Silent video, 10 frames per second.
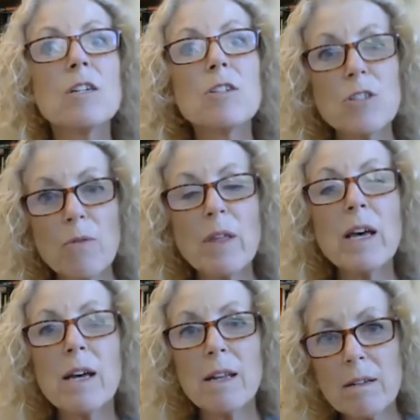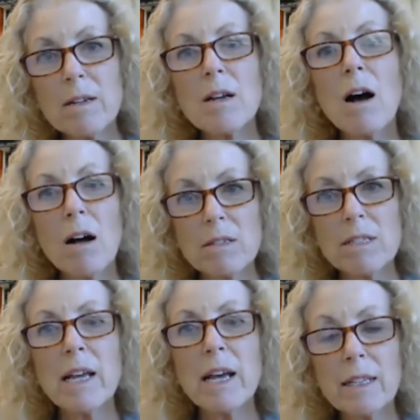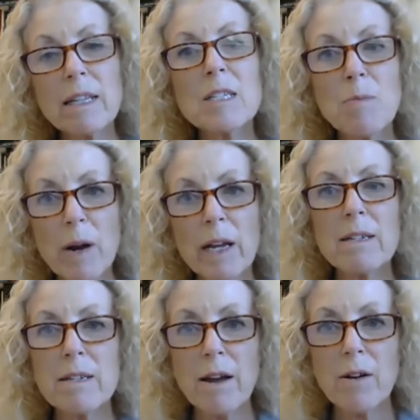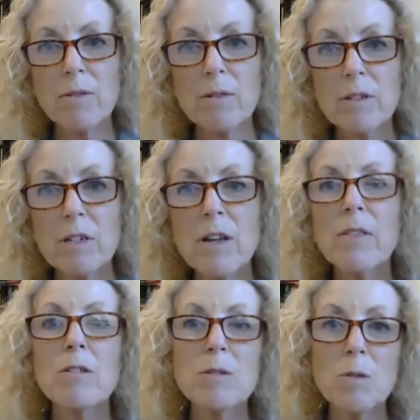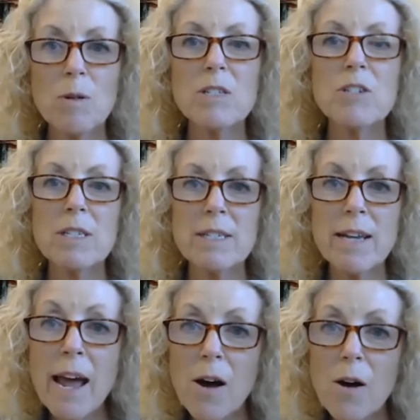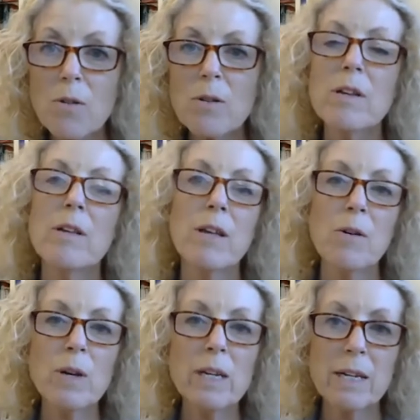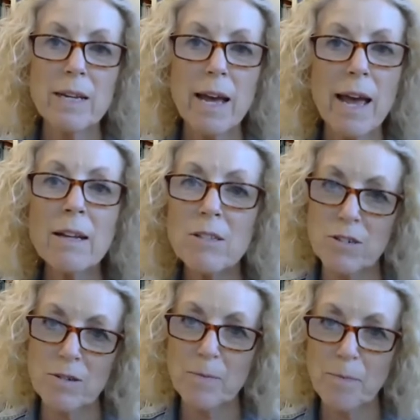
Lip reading: So then I'll say, let's break it down. There are some questions now that we need to answer.